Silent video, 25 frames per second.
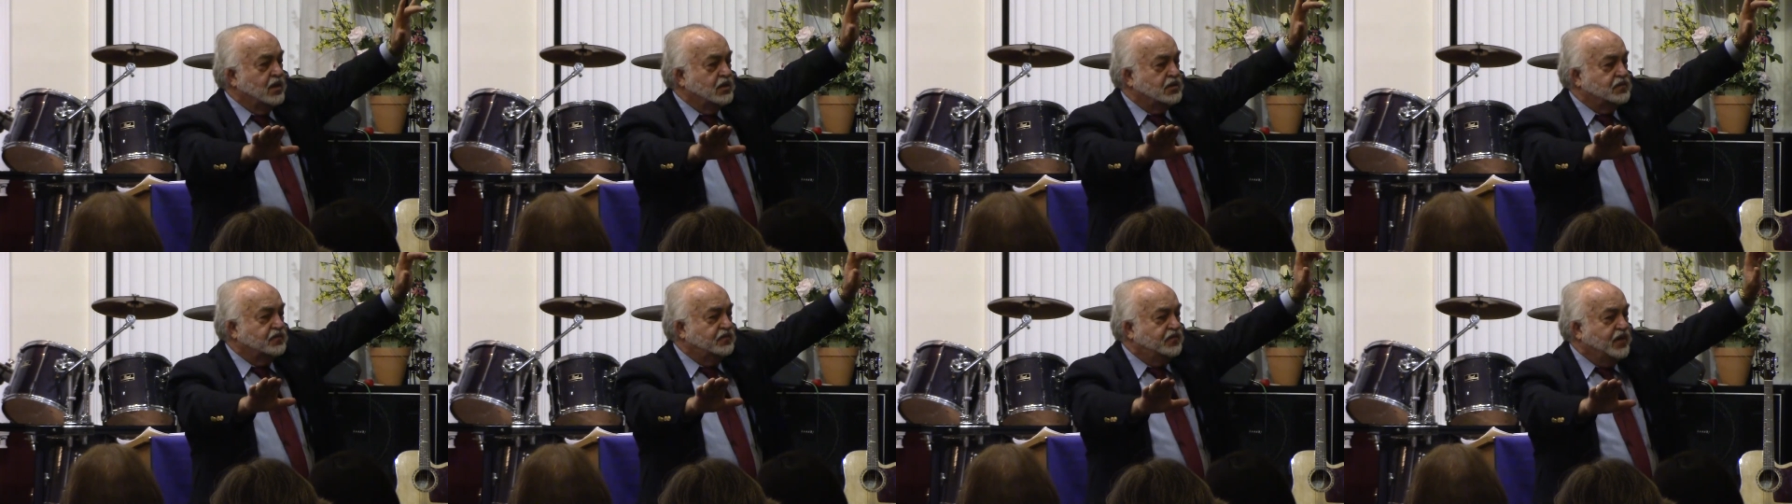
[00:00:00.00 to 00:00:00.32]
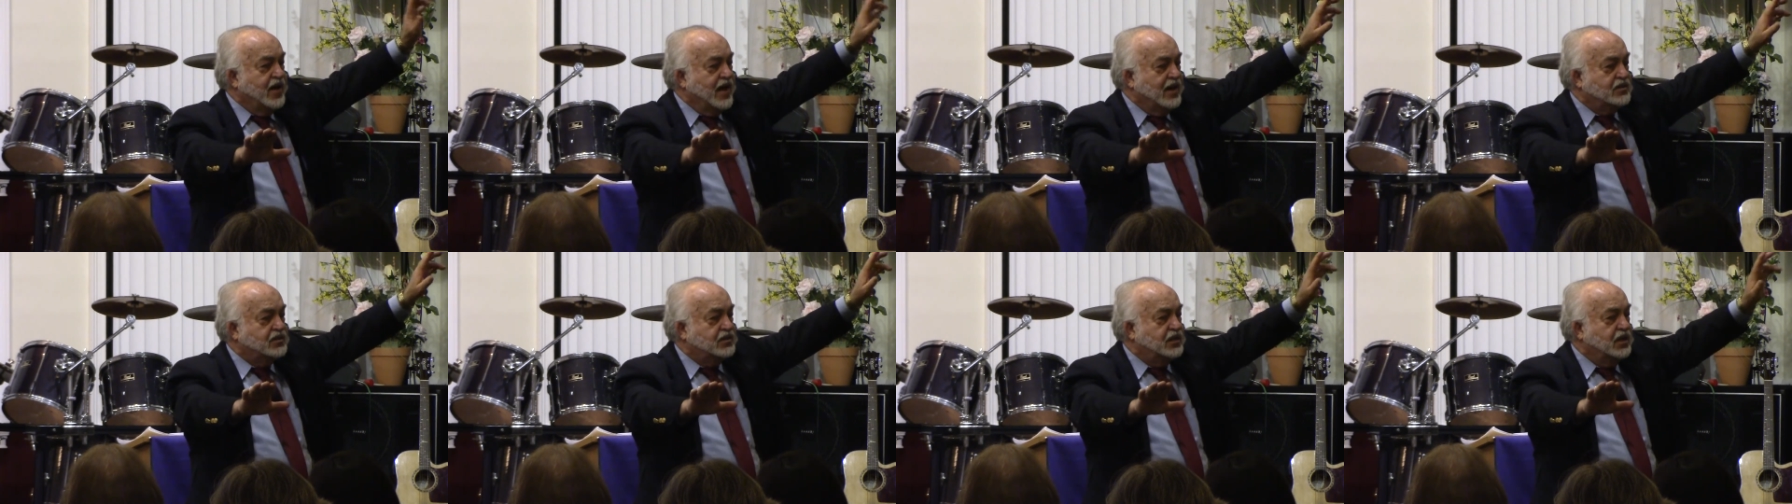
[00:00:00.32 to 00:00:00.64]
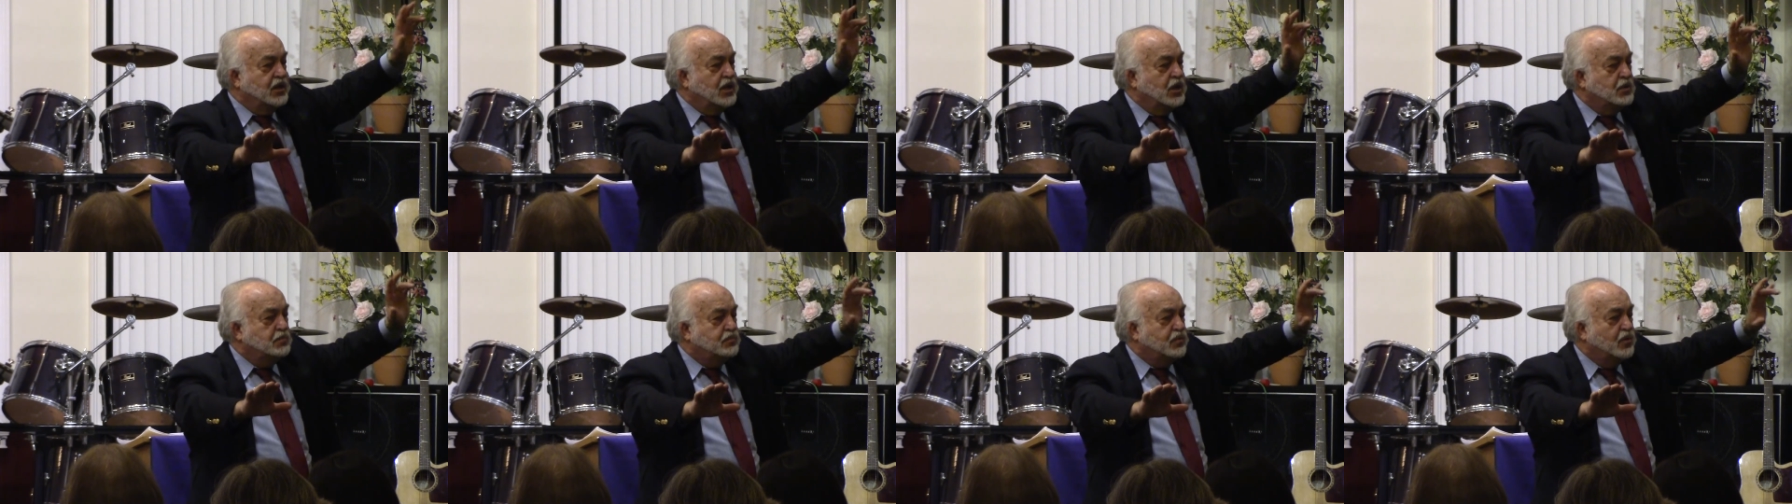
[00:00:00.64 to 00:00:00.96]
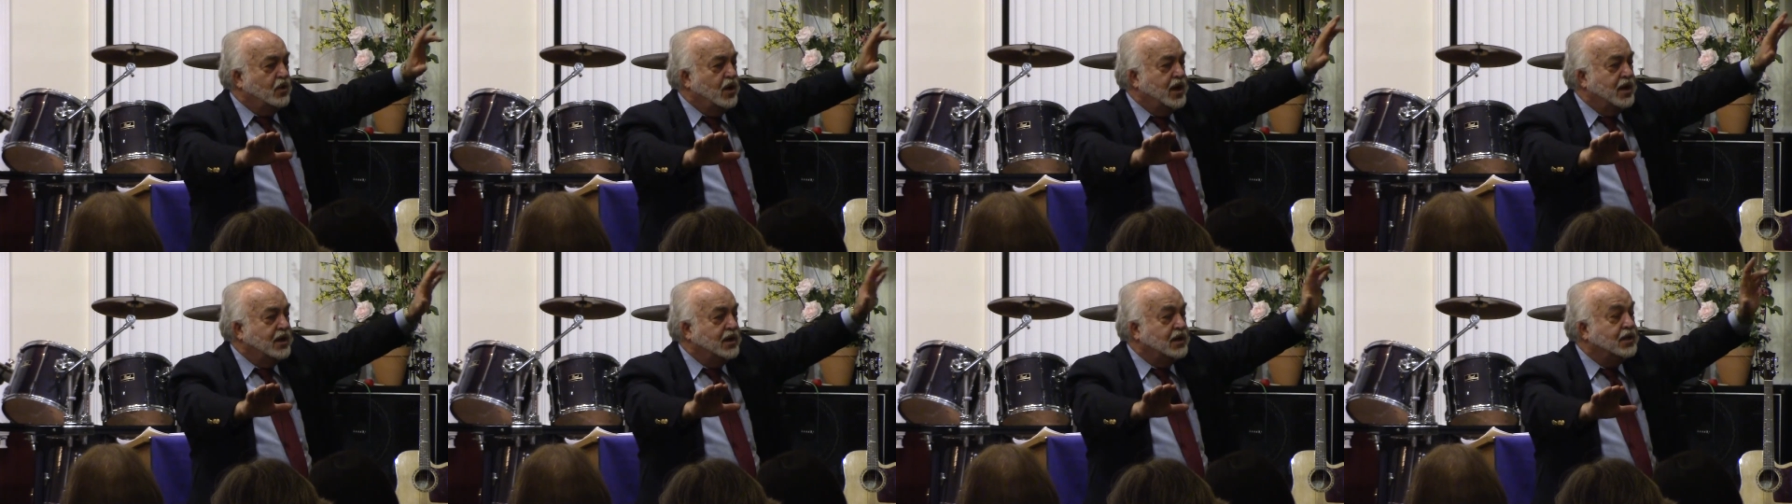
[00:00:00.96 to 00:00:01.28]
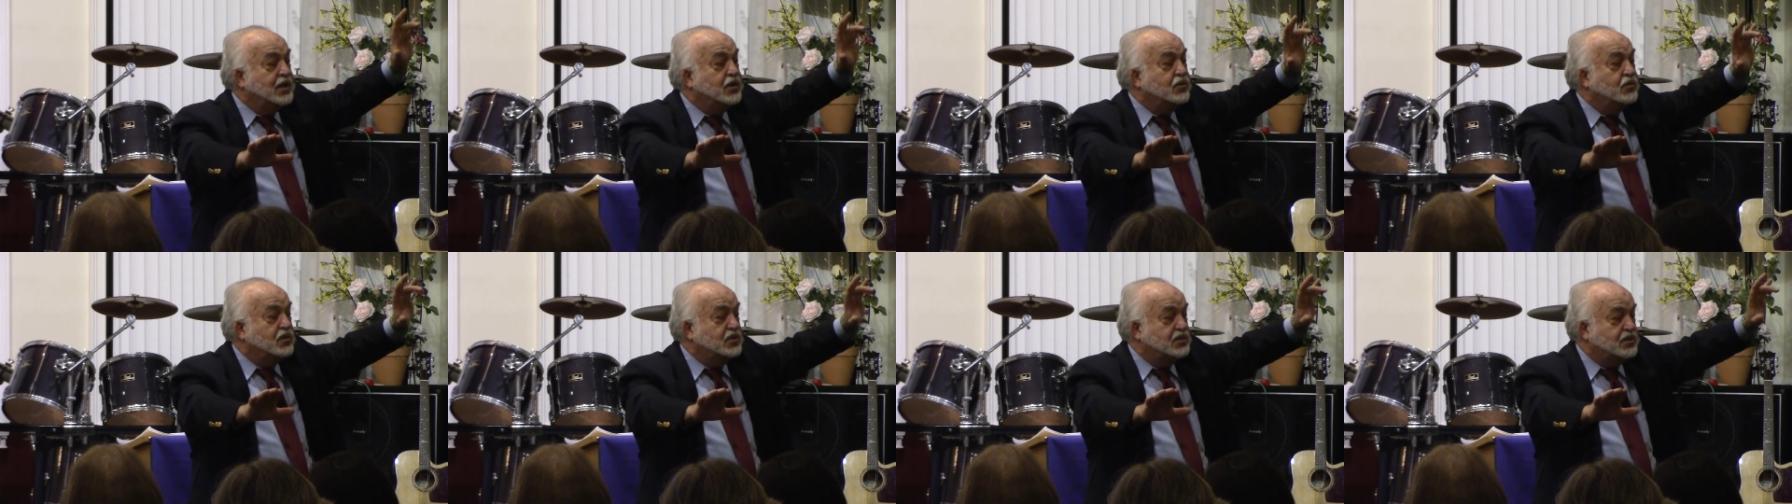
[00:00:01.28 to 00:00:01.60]
his fasting and praying
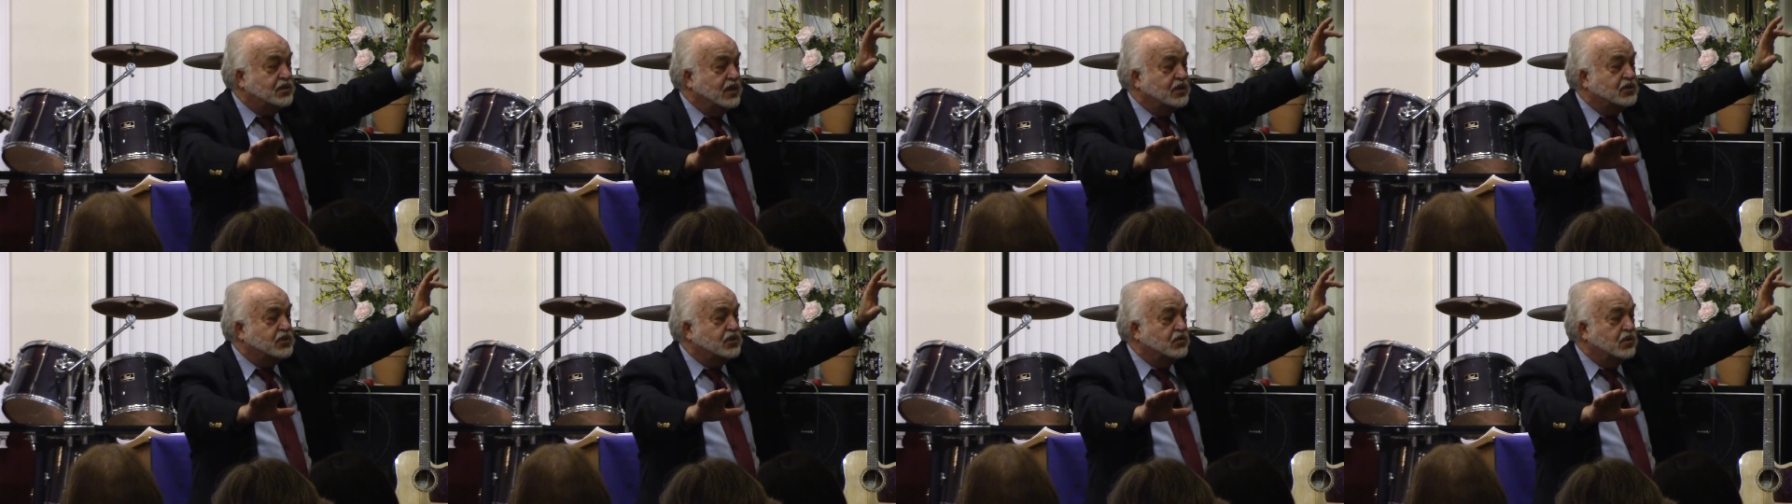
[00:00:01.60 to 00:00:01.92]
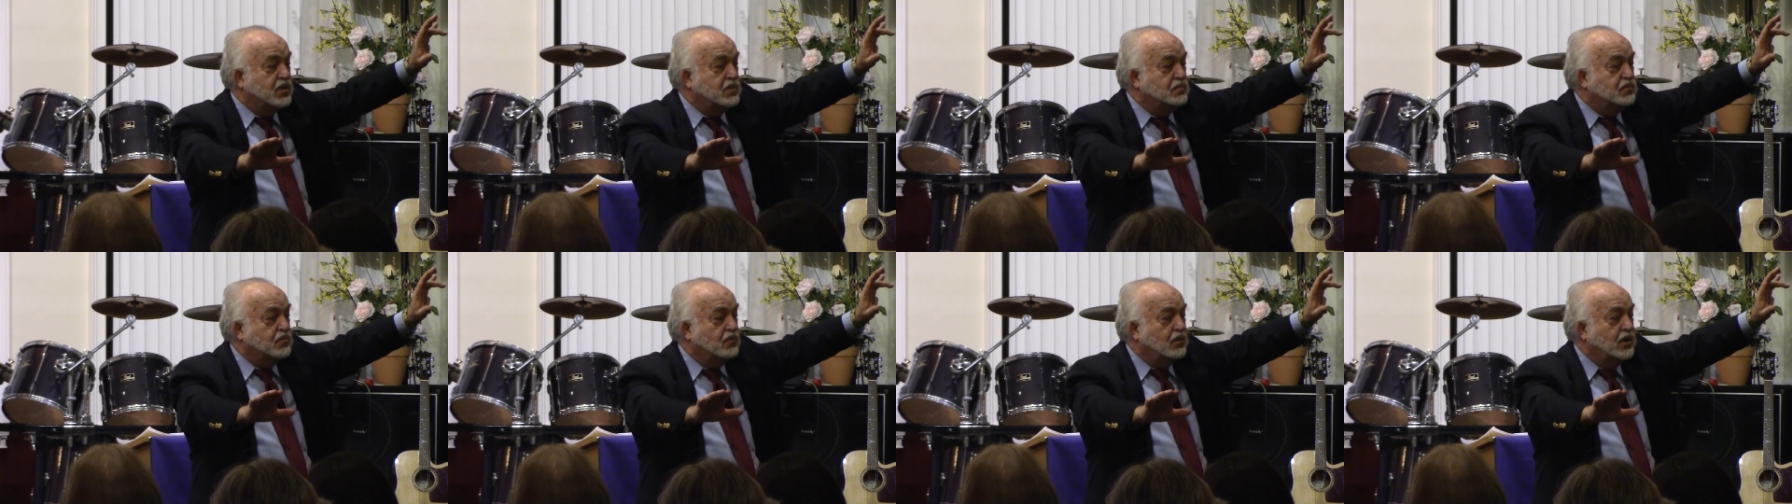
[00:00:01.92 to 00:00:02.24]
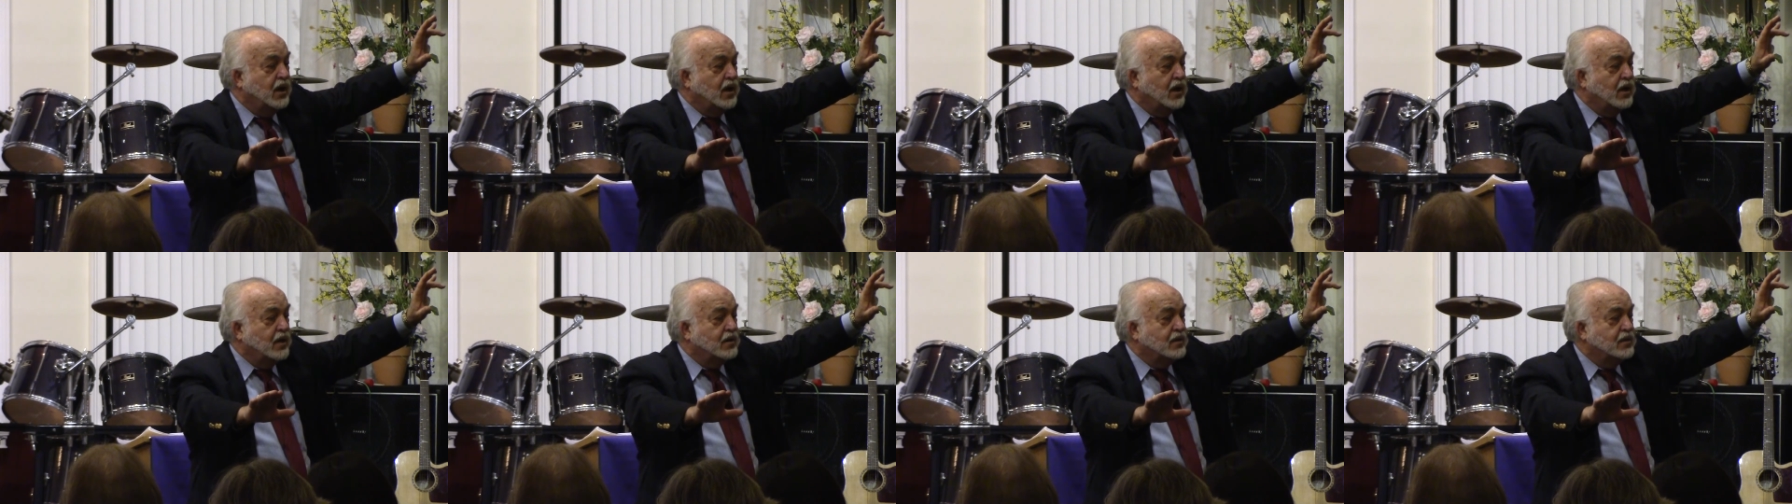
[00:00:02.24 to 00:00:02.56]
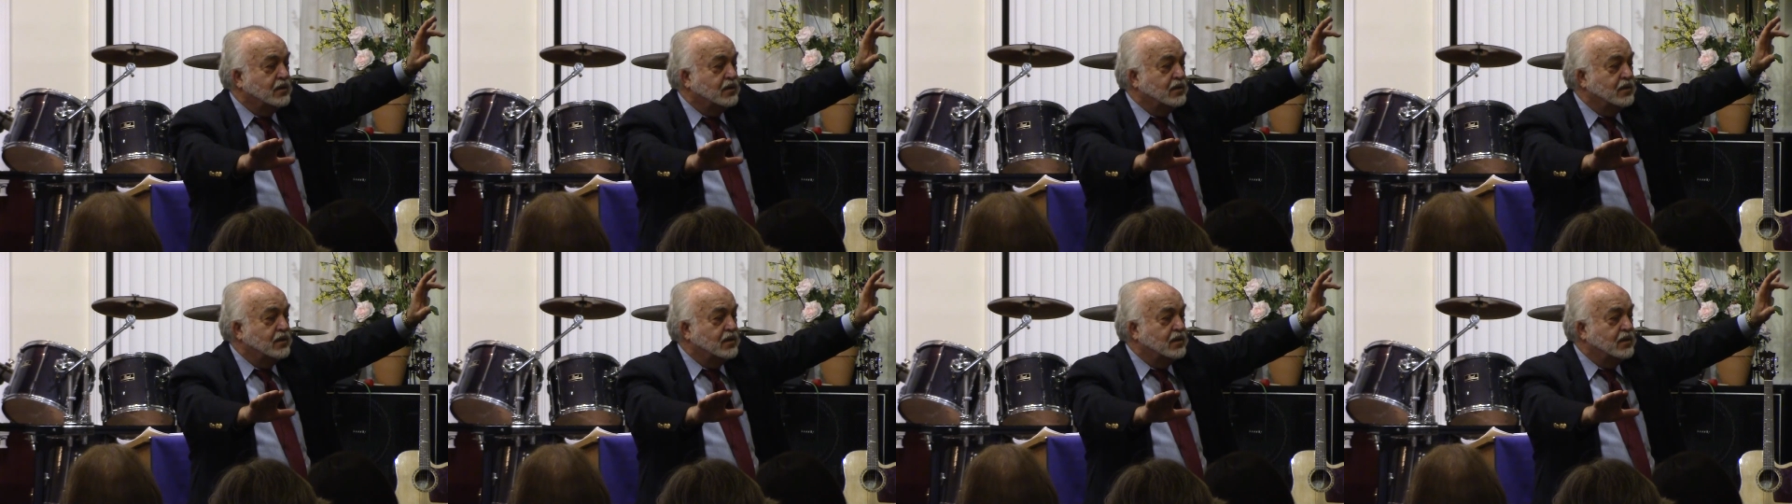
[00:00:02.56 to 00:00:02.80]
and intercessory prayer.